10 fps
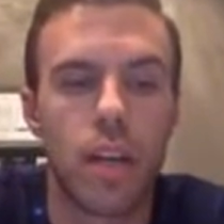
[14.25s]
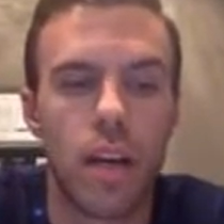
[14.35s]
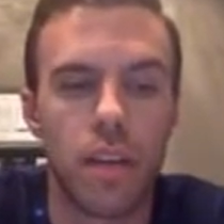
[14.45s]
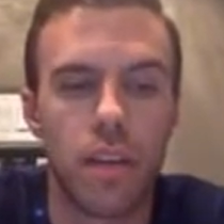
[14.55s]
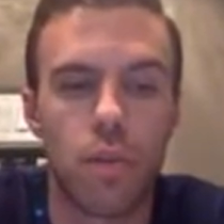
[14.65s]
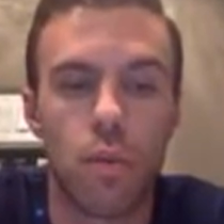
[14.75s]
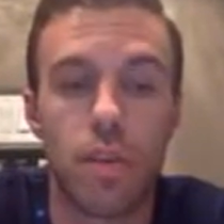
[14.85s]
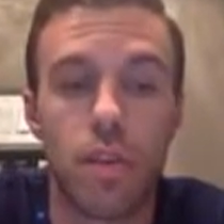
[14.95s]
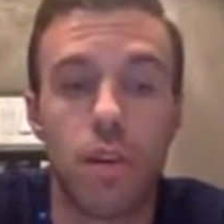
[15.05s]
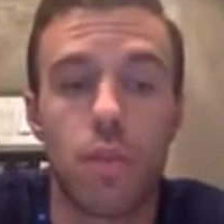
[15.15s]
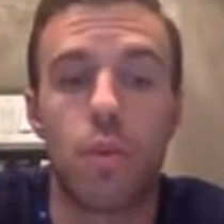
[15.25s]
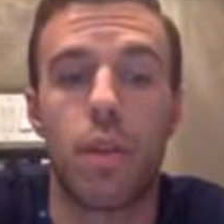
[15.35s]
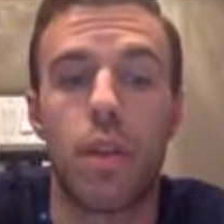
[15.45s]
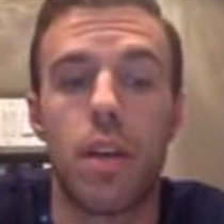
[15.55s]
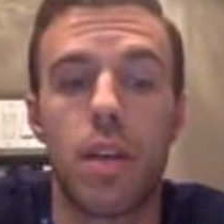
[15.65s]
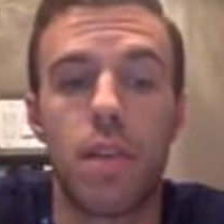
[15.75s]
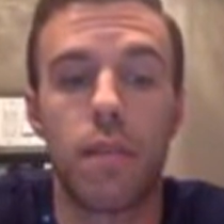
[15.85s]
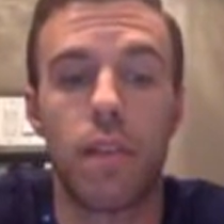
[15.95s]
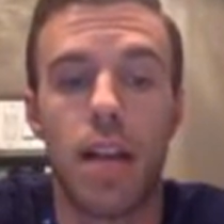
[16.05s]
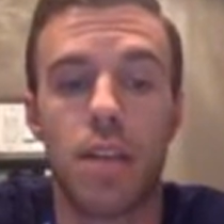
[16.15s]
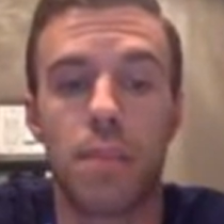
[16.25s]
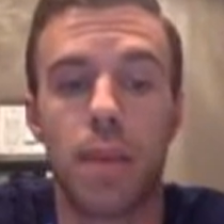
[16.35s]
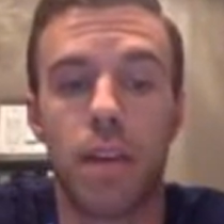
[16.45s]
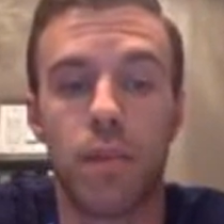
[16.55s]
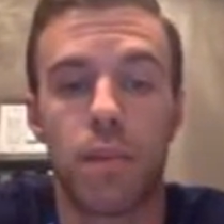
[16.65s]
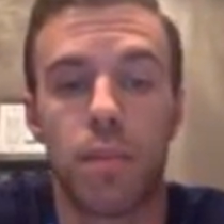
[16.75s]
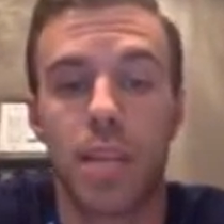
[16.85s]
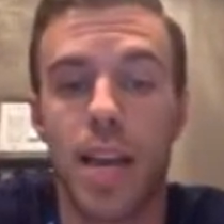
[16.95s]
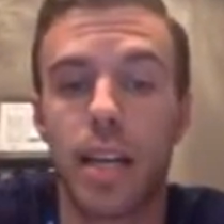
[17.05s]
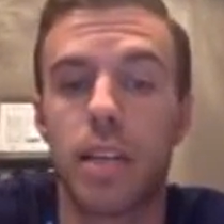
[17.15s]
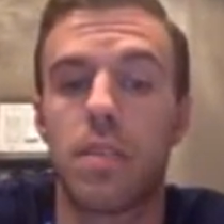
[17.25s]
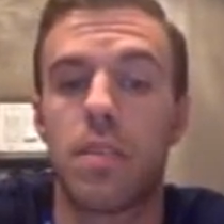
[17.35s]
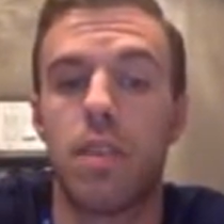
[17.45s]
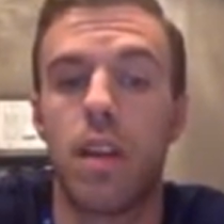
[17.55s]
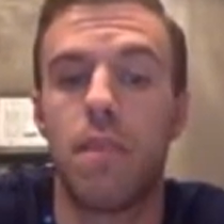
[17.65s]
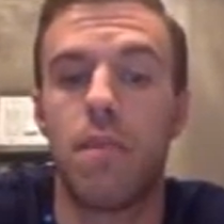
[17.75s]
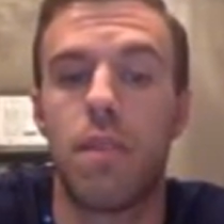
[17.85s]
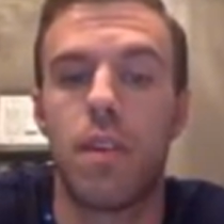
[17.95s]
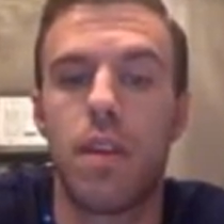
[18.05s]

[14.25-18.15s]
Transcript: The story starts with a flashback from the protagonist's life.